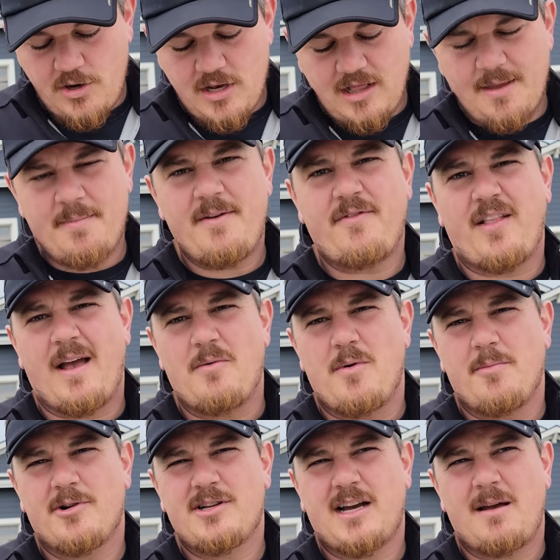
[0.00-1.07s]
you gonna let me fly
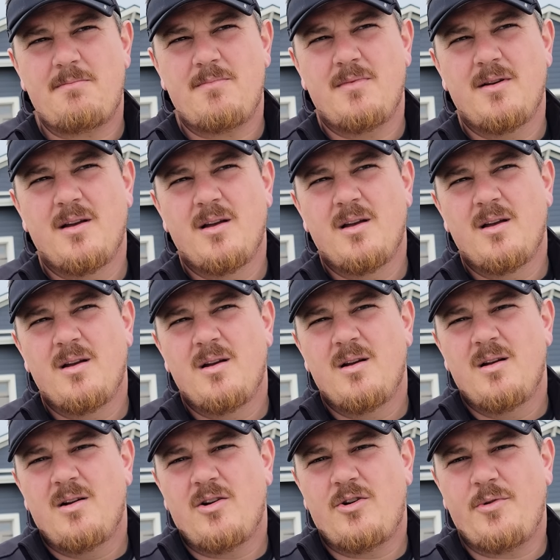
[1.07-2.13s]
one more time?
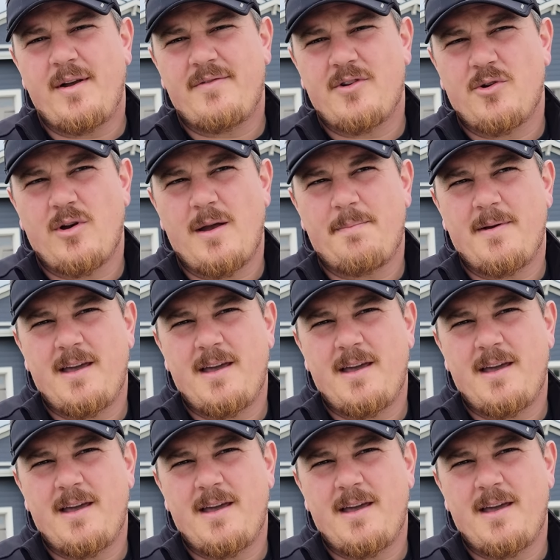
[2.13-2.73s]
Or do we have to hurry up